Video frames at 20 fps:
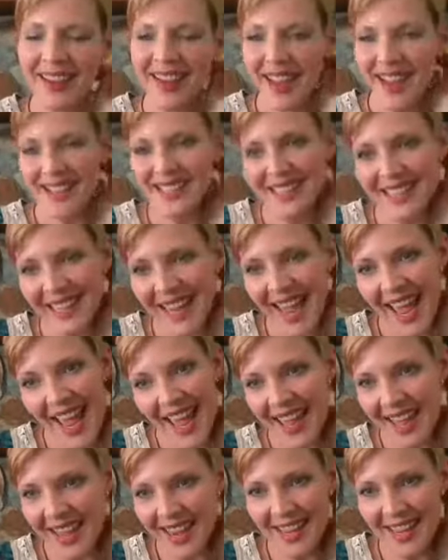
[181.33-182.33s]
It's in the
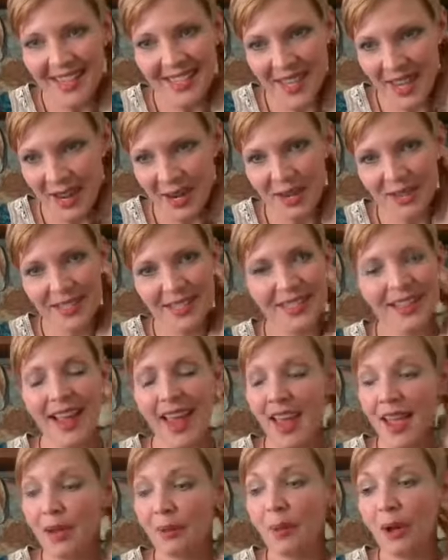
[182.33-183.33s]
80s here
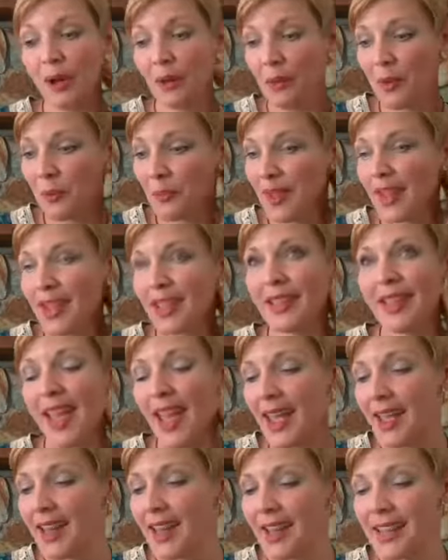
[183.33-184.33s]
today. Well, it will be in the
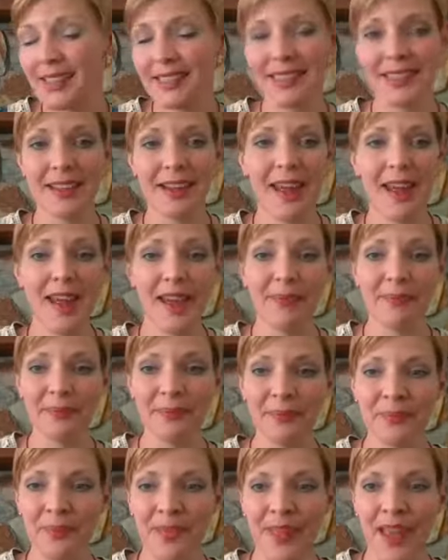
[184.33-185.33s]
80s today.
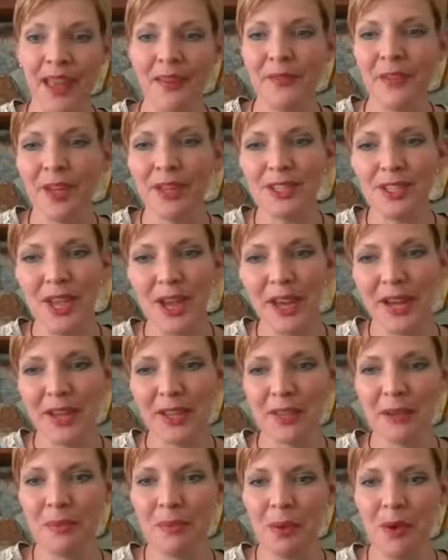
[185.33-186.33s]
Feels good
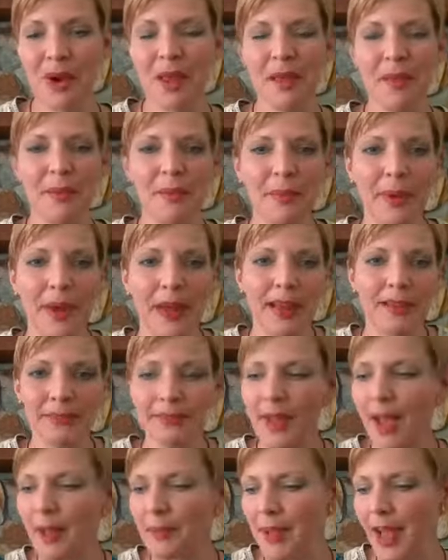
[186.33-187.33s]
in the morning, but
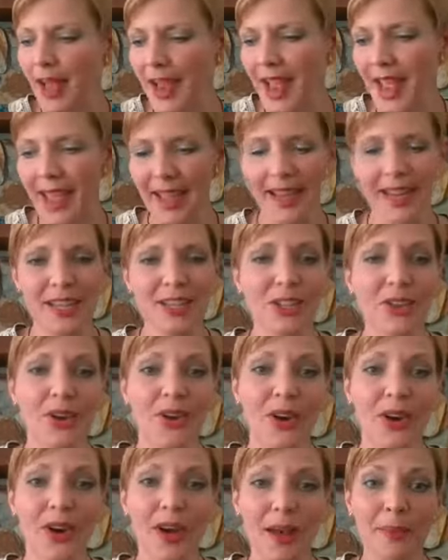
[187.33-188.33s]
I'm not an 80s
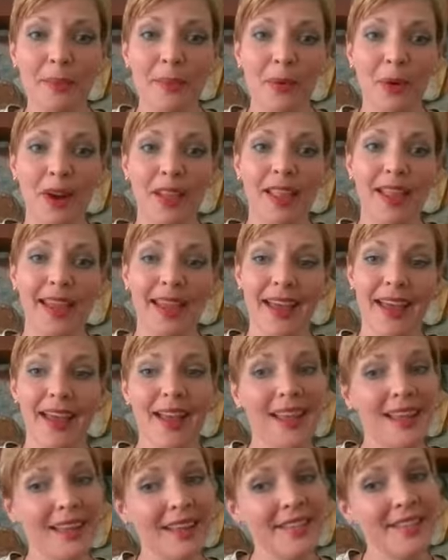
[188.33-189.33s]
girl. I'm more like
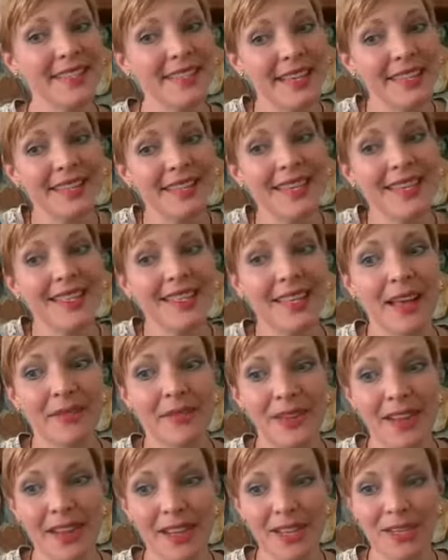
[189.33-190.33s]
a 60s,
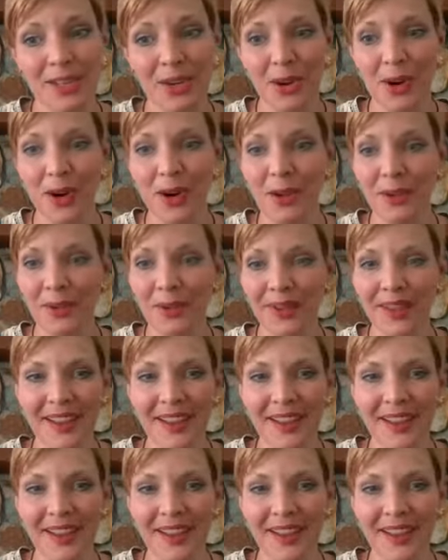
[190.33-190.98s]
70s girl.